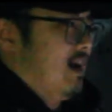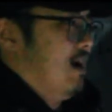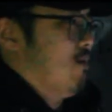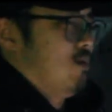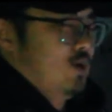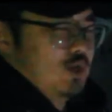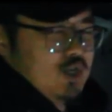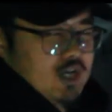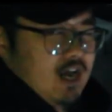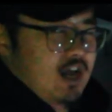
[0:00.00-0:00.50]
I
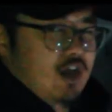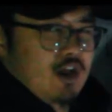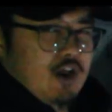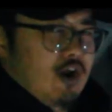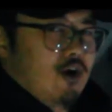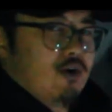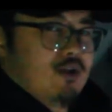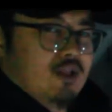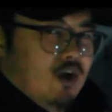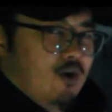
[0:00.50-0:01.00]
wish I could
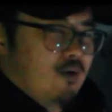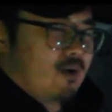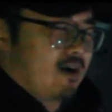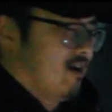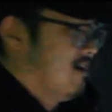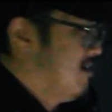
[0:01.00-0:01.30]
go lower,